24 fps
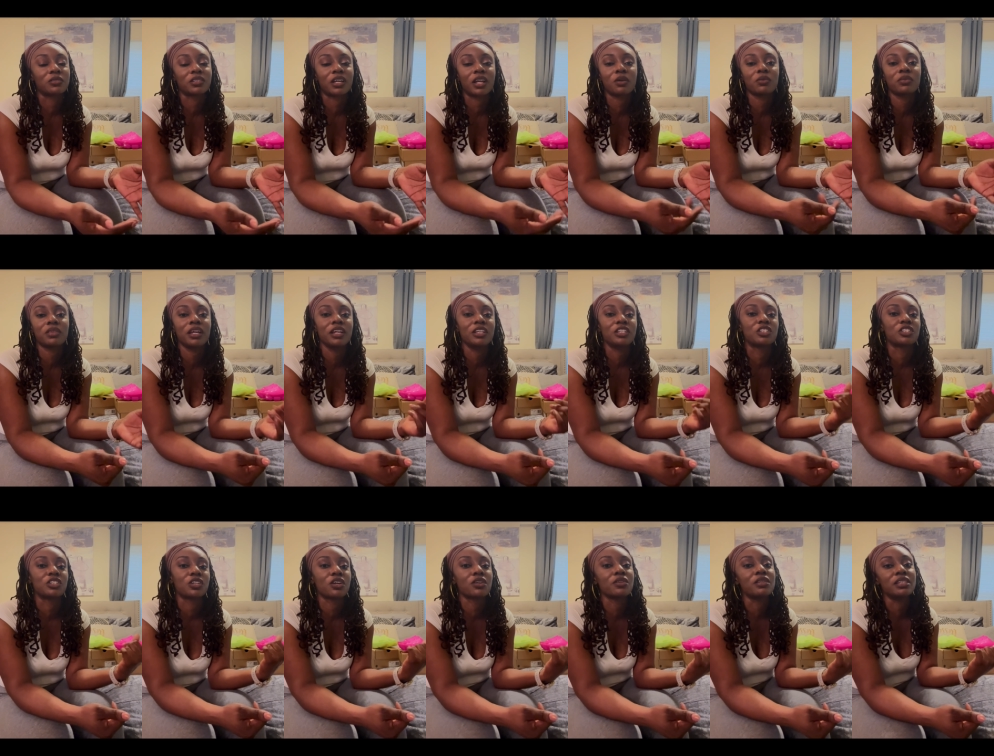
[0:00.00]
I don't think
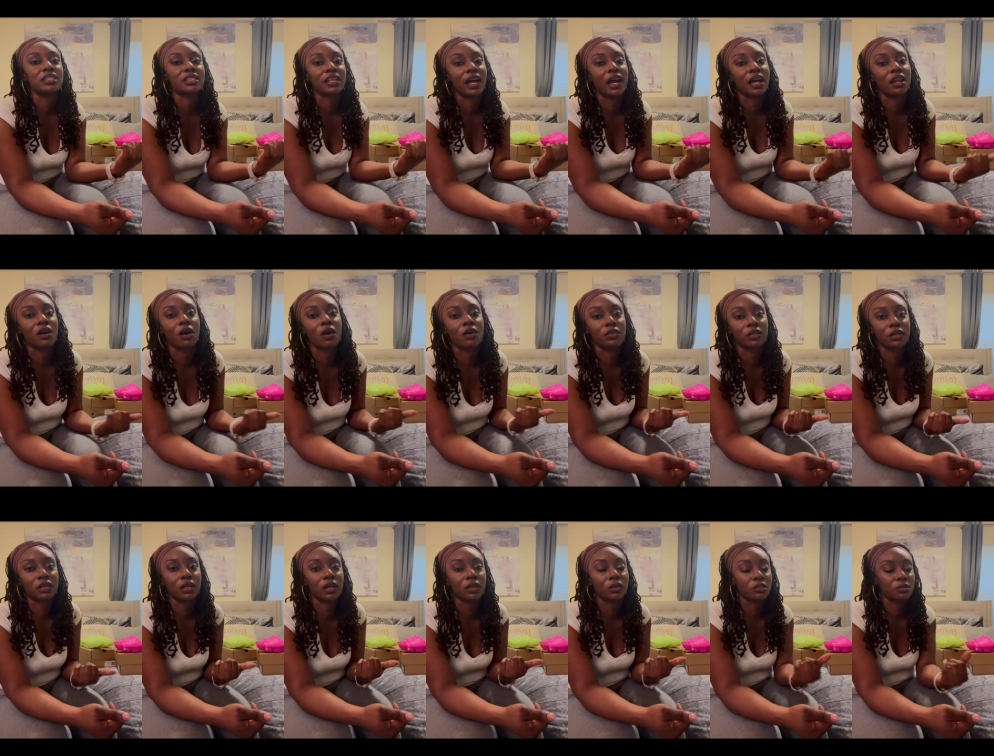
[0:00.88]
Journeys had all the
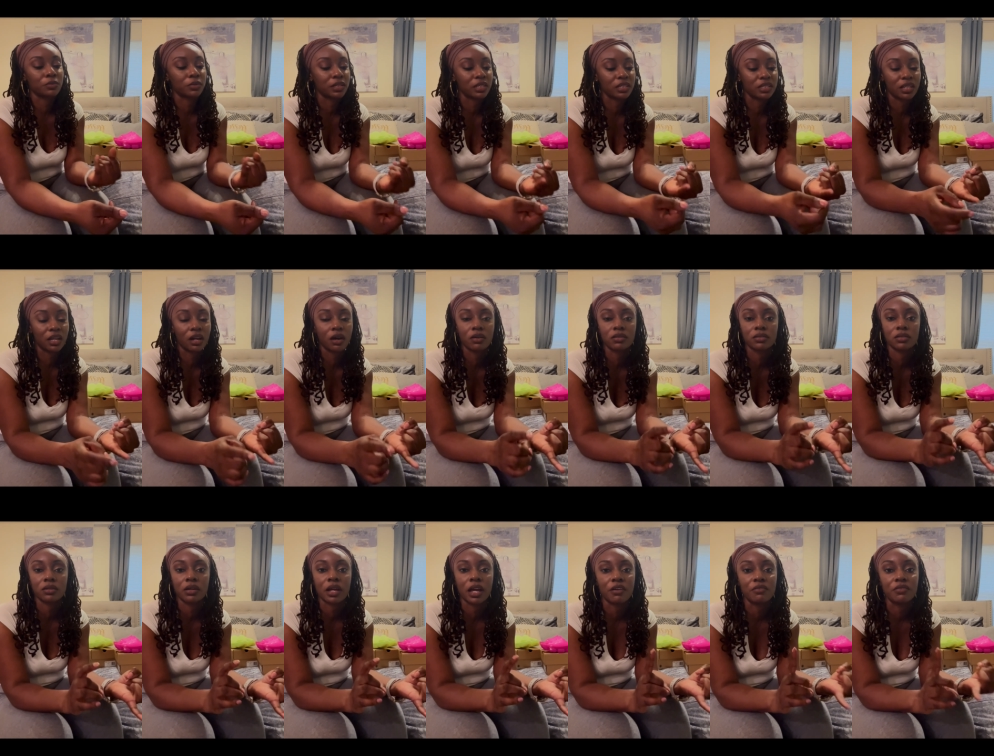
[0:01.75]
colors because they
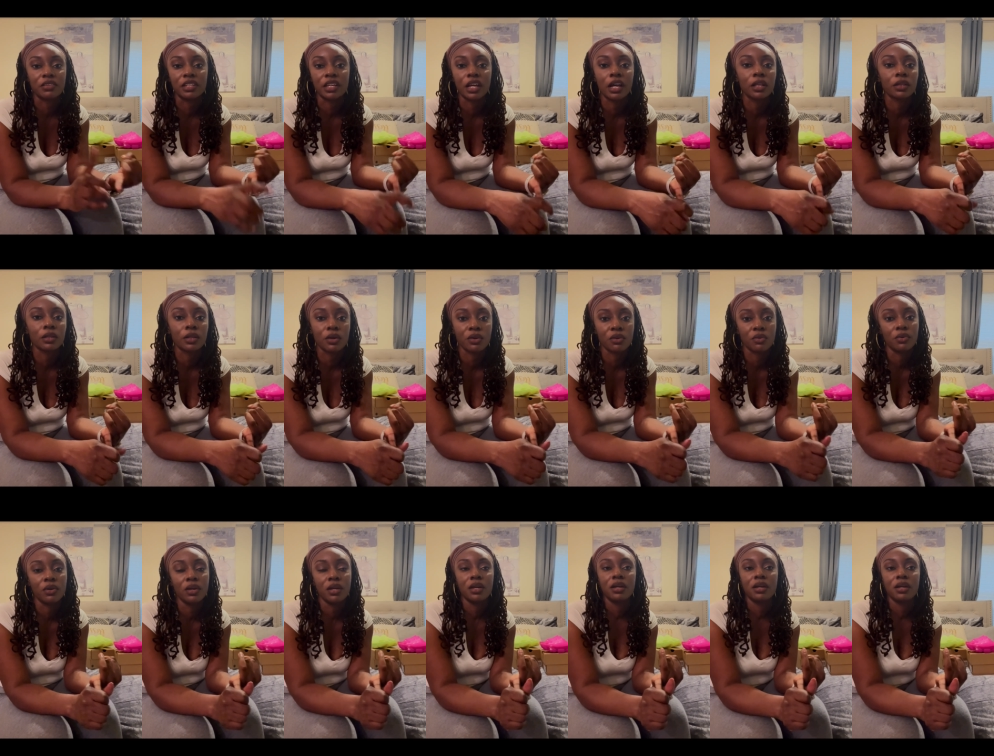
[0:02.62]
also have yellow.